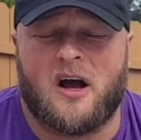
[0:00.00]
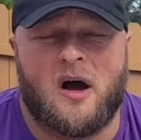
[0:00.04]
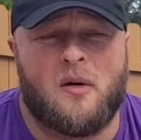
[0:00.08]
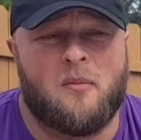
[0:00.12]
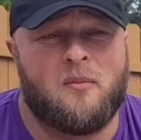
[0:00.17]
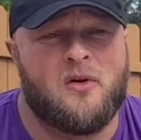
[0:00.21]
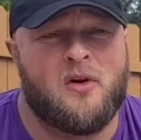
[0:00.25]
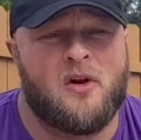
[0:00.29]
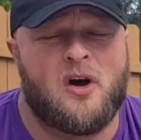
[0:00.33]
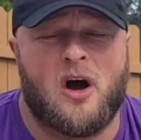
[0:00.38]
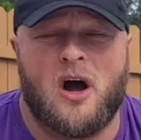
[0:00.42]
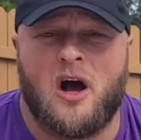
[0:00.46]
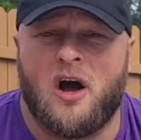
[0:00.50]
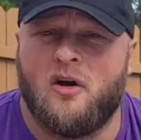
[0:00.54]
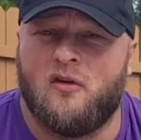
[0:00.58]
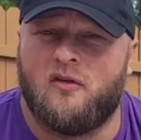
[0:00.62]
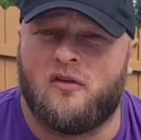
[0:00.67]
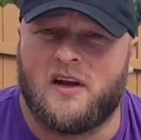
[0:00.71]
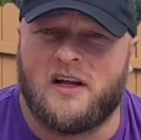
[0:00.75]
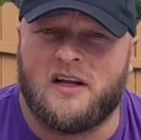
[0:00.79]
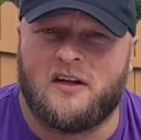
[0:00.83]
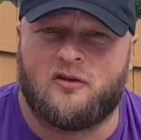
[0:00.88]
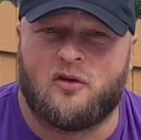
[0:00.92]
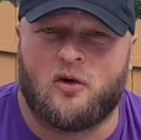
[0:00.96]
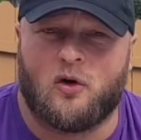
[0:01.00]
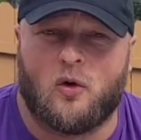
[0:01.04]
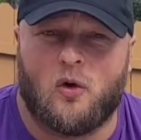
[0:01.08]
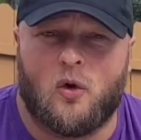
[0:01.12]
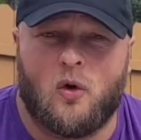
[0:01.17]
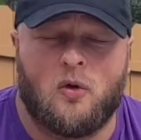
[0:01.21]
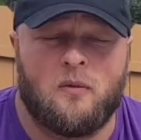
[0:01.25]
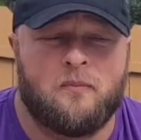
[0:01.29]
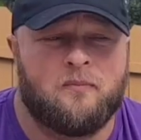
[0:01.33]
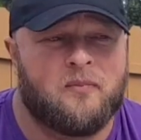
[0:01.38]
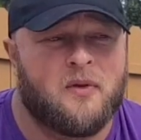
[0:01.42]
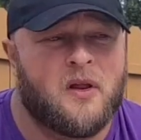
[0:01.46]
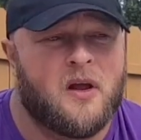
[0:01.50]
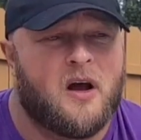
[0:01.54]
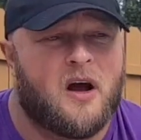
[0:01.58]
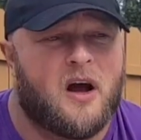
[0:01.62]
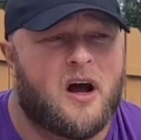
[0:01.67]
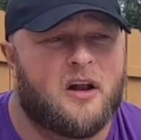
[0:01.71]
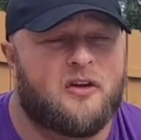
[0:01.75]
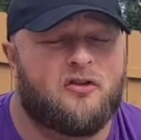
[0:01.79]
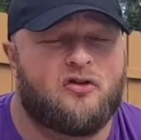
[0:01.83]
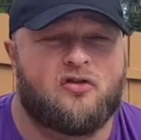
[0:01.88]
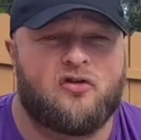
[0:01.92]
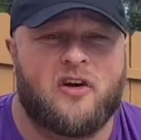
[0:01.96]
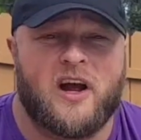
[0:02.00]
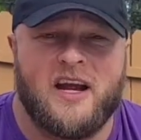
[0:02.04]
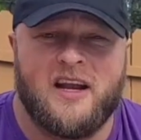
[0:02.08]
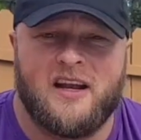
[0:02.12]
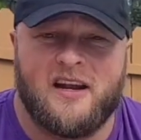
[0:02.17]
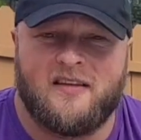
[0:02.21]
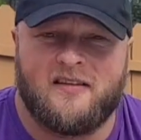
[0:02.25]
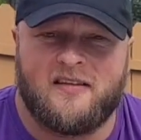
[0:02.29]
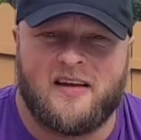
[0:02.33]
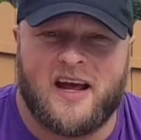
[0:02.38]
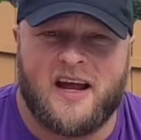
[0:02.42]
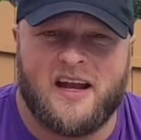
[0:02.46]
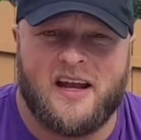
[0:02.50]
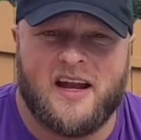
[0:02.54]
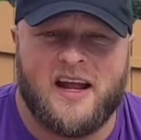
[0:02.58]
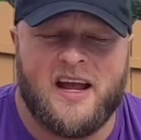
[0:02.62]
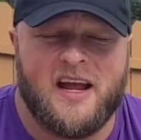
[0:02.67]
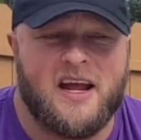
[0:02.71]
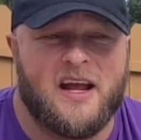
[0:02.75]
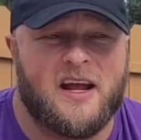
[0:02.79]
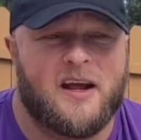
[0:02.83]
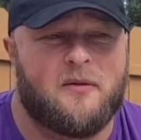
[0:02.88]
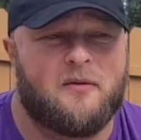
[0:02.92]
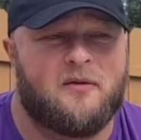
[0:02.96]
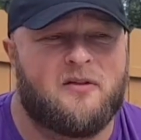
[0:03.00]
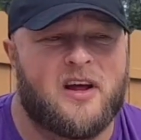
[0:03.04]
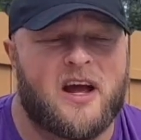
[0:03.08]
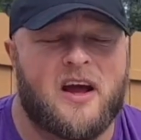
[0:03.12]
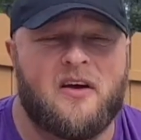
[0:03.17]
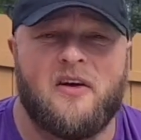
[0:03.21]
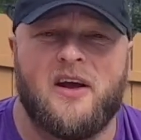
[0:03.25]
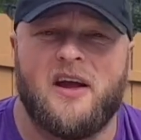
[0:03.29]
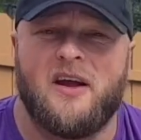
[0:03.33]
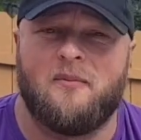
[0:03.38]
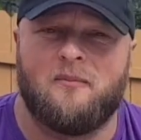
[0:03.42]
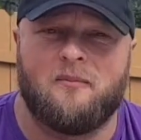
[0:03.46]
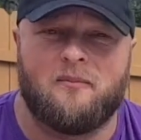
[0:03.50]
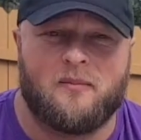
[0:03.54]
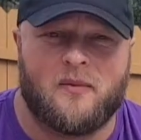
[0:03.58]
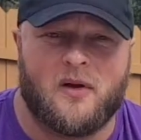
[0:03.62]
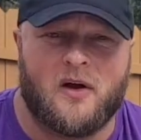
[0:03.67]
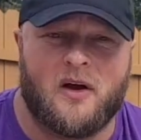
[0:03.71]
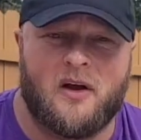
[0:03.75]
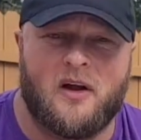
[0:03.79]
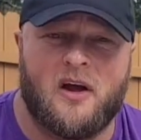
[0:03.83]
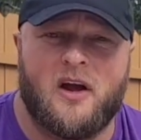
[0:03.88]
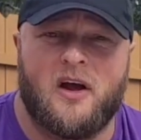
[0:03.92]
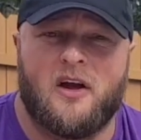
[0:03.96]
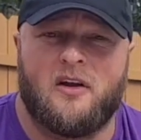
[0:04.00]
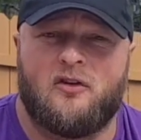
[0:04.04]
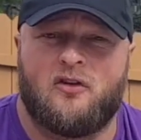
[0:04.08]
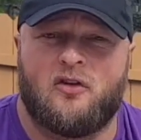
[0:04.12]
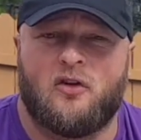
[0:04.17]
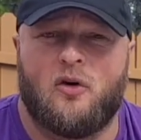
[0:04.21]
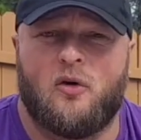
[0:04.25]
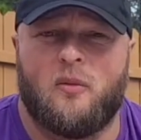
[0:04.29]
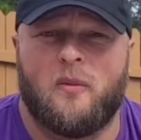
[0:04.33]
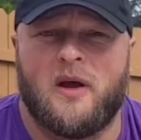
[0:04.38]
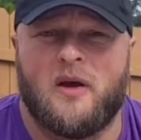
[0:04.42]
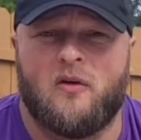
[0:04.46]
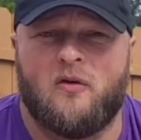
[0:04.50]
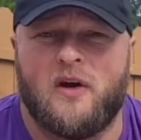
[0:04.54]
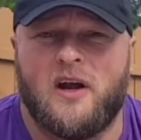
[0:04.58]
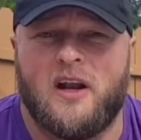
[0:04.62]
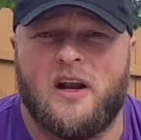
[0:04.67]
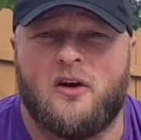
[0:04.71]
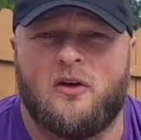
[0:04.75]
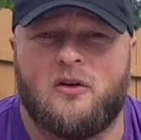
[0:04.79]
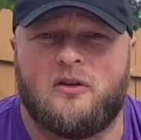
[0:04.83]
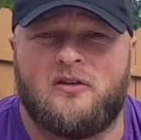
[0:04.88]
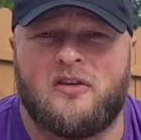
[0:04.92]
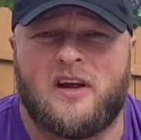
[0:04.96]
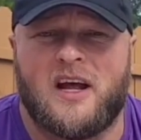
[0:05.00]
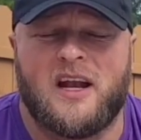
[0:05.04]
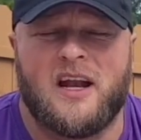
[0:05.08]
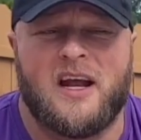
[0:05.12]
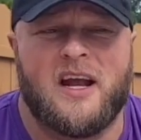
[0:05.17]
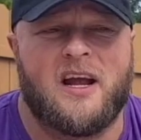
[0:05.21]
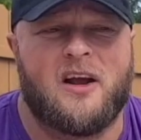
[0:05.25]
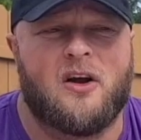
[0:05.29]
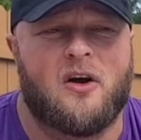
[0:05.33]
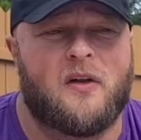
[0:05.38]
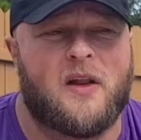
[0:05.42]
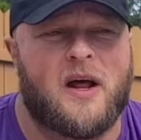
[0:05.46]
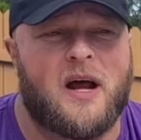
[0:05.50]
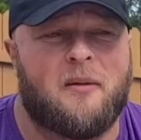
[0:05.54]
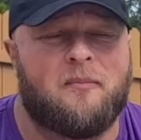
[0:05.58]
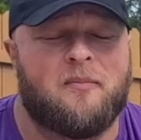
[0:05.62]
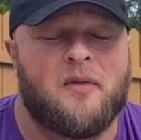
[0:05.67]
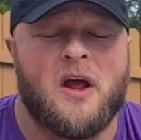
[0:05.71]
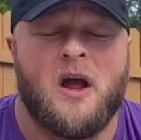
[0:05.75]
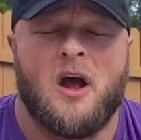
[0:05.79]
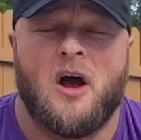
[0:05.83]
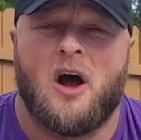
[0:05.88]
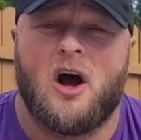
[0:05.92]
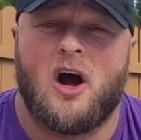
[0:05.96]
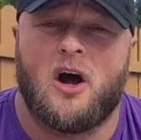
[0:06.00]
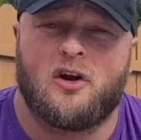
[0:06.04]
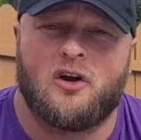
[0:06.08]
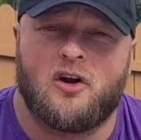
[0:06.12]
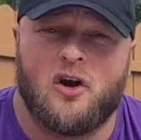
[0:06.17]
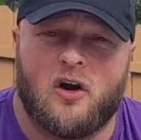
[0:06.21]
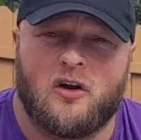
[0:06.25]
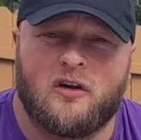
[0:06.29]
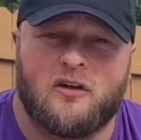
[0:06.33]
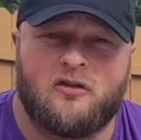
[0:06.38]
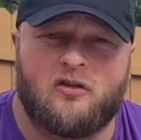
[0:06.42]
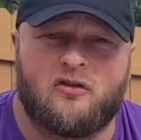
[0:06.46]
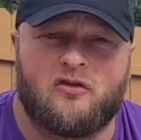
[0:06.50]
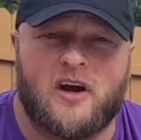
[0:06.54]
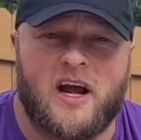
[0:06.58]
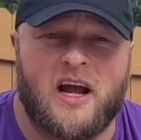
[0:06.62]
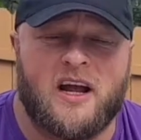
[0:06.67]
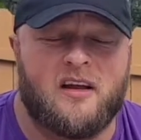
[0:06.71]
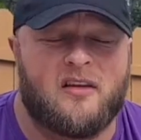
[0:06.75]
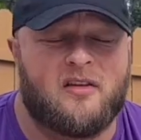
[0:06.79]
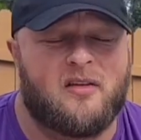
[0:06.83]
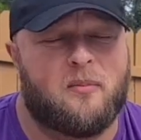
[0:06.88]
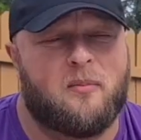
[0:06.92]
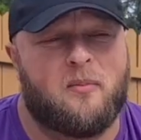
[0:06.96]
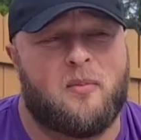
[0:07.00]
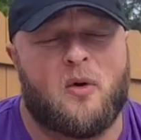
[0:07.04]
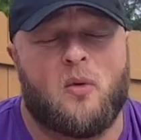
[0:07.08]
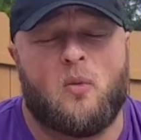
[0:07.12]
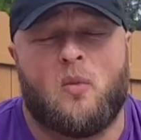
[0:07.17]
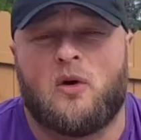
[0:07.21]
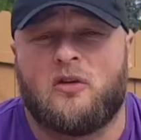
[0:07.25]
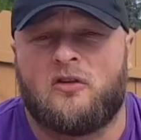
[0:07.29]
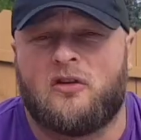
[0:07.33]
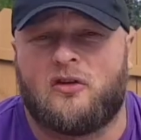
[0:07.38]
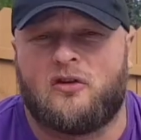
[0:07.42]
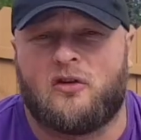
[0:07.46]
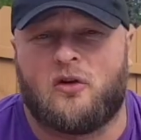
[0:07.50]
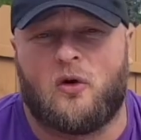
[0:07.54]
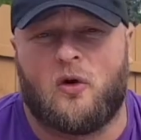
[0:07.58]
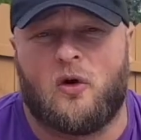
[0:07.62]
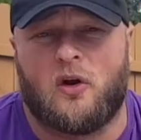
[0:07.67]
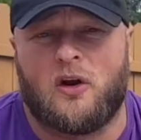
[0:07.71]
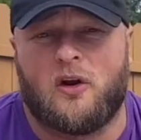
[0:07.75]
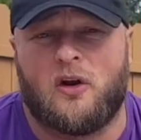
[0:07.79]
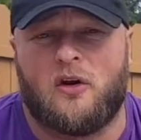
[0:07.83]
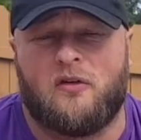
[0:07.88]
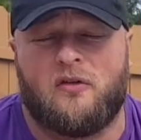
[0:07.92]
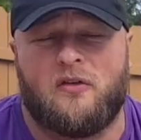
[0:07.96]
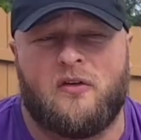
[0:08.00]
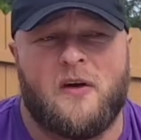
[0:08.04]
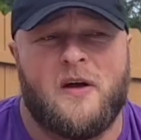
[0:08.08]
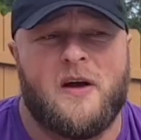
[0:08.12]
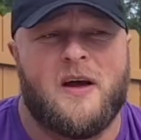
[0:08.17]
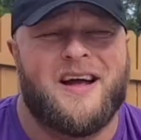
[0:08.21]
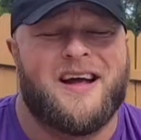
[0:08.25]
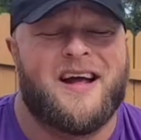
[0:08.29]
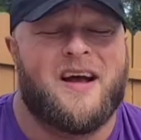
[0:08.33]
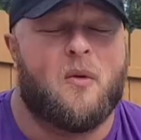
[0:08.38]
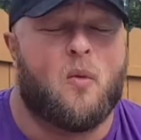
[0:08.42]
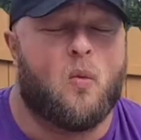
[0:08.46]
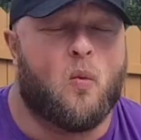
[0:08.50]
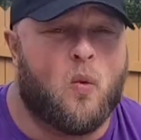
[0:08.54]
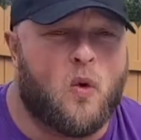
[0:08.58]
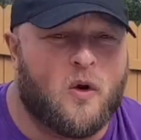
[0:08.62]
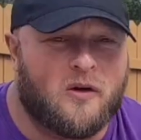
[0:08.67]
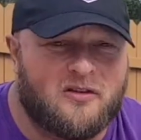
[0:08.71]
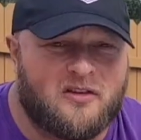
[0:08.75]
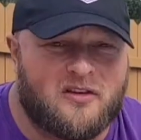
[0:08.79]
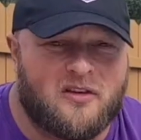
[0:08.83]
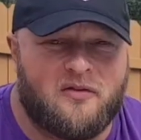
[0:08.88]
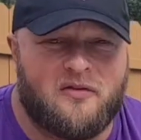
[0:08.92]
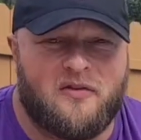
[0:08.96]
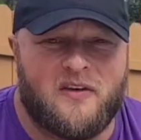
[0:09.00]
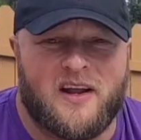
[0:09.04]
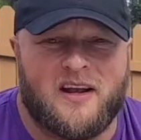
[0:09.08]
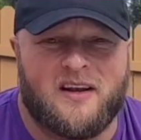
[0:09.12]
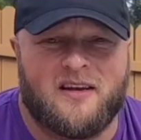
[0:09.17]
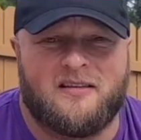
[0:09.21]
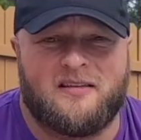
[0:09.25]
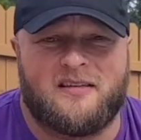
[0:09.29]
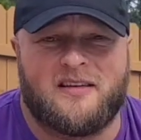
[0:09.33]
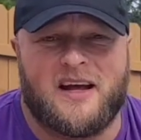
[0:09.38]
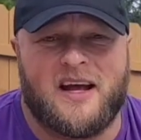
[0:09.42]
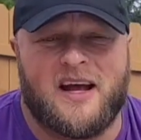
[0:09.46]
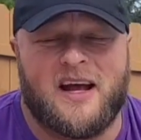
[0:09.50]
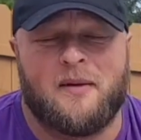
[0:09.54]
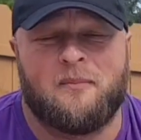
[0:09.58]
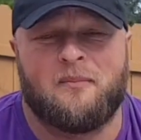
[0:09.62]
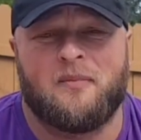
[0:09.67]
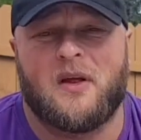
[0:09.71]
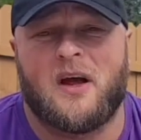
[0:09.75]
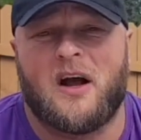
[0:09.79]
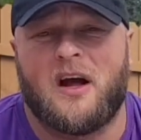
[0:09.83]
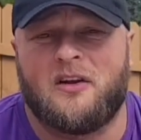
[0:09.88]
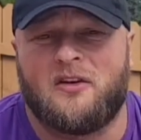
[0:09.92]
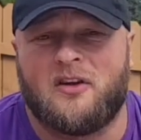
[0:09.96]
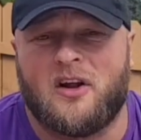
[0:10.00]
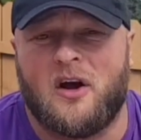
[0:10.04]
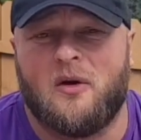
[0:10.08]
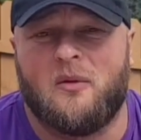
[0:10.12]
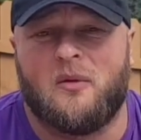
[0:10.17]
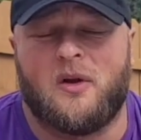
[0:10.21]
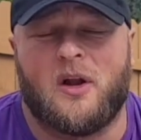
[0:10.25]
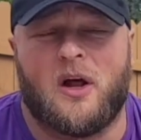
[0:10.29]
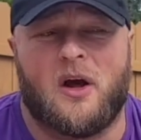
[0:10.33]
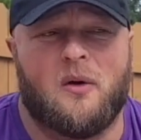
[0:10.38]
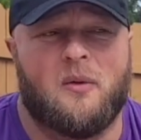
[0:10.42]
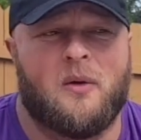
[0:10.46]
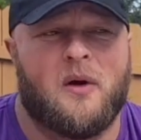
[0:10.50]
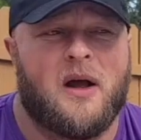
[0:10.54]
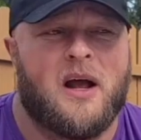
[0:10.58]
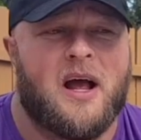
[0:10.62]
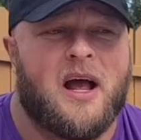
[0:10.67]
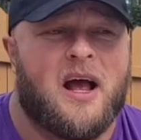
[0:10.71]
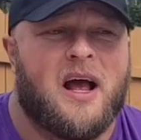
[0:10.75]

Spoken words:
I'm not overly tall. I trained the technique. Terry had taught me a really good technique on that. I'd got the strength, but was I tall enough? Was the fitness there? I don't know.